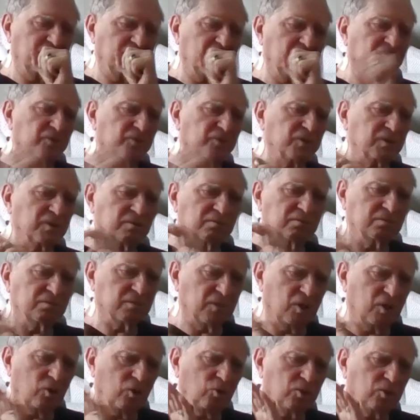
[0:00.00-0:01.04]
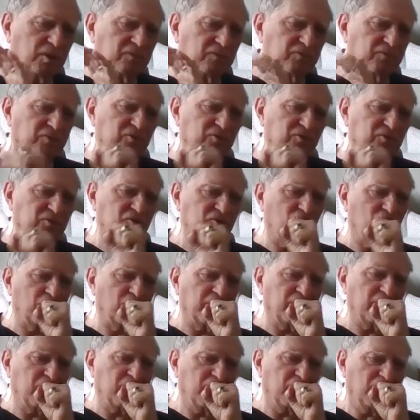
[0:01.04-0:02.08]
different whole different story.